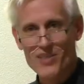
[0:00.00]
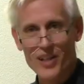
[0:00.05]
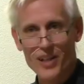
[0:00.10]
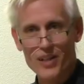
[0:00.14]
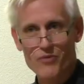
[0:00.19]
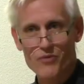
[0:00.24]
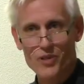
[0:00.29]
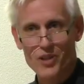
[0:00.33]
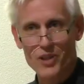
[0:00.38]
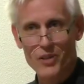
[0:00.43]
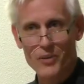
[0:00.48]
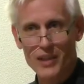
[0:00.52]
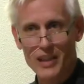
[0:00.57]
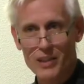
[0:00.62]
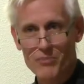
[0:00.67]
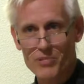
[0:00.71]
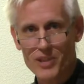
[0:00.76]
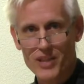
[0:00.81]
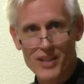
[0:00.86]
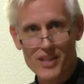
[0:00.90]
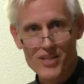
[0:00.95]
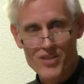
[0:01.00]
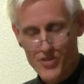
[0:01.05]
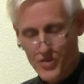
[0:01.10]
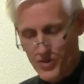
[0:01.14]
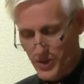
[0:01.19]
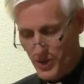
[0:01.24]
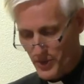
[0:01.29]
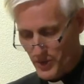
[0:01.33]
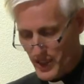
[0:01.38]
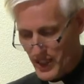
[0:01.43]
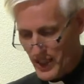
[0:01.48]
like following a
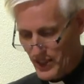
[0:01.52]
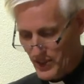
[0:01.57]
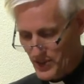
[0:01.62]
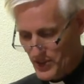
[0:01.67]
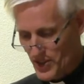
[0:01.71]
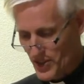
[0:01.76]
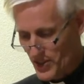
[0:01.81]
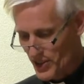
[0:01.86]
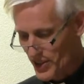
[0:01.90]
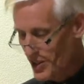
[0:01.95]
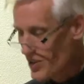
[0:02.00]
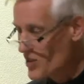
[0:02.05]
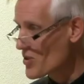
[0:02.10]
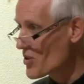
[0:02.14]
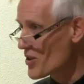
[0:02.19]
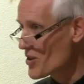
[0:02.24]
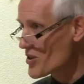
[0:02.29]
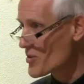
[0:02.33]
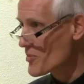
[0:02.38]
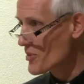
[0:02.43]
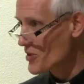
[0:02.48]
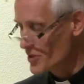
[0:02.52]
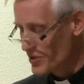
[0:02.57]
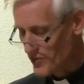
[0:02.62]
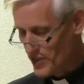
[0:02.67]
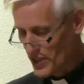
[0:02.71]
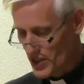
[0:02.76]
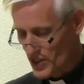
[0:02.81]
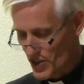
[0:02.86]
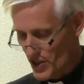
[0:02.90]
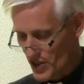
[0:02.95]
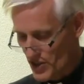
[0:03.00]
pastor around on his hospital
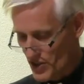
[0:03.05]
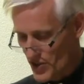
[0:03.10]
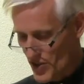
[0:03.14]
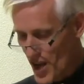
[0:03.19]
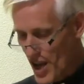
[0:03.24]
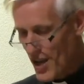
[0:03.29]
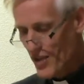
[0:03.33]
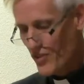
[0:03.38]
visits.